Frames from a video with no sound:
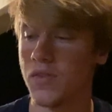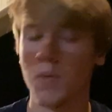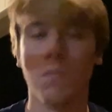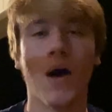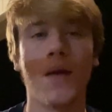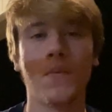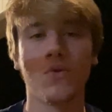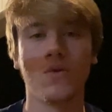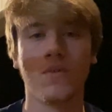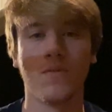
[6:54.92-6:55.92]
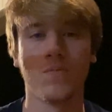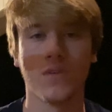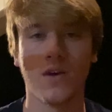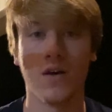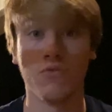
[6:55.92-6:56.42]
the Bible
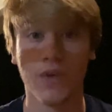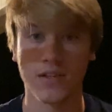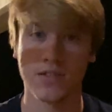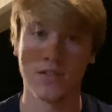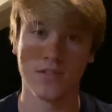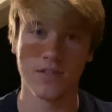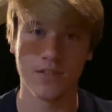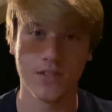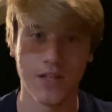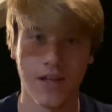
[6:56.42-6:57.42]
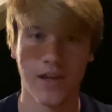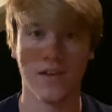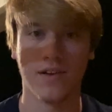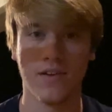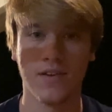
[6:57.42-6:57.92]
affects us today.
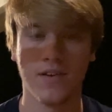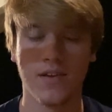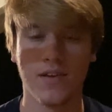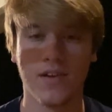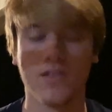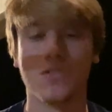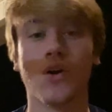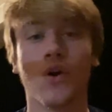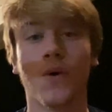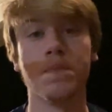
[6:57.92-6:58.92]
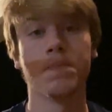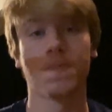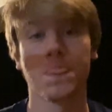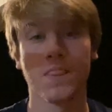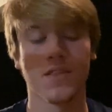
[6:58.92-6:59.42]
So,
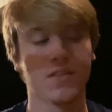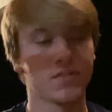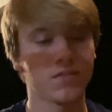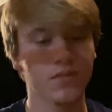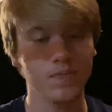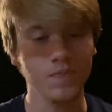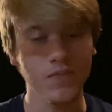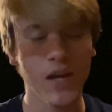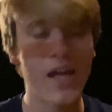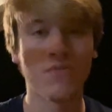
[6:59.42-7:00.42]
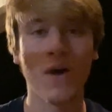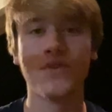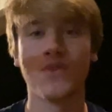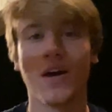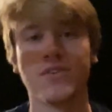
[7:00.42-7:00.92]
if I
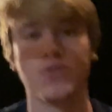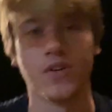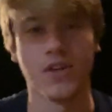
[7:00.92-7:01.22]
do not do